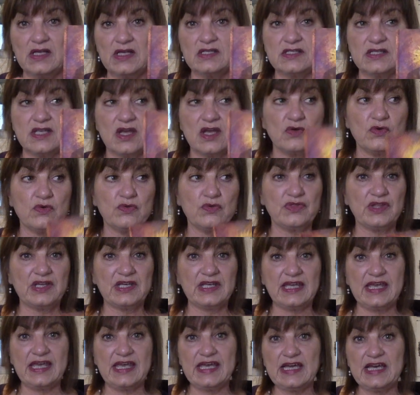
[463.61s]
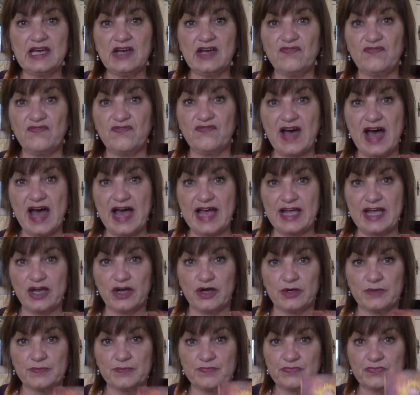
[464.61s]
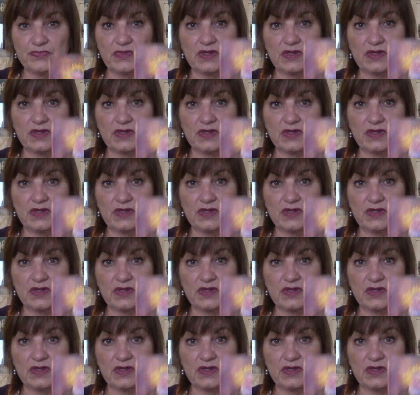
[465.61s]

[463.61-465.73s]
So the King of Fire,